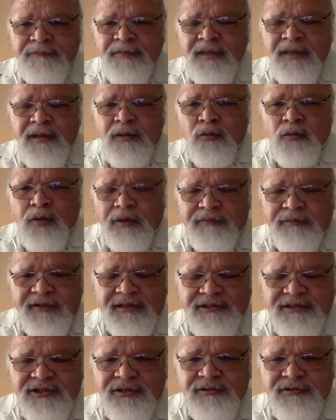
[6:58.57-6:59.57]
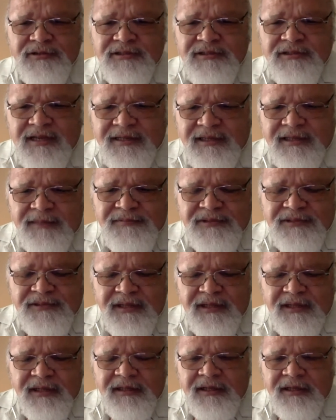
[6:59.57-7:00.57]
One of the excuses I keep seeing
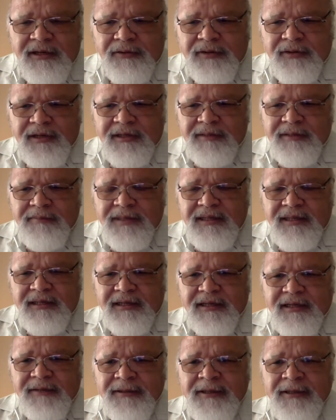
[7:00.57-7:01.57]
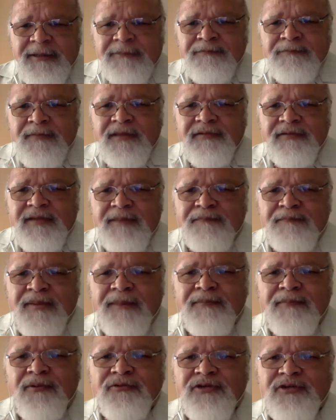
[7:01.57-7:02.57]
and hearing in the media is that people
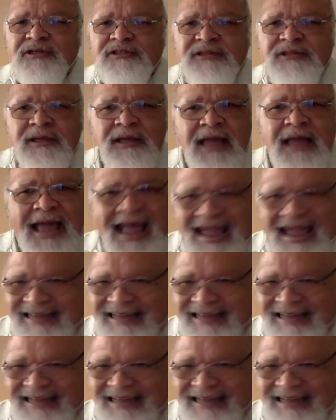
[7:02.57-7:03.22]
just had to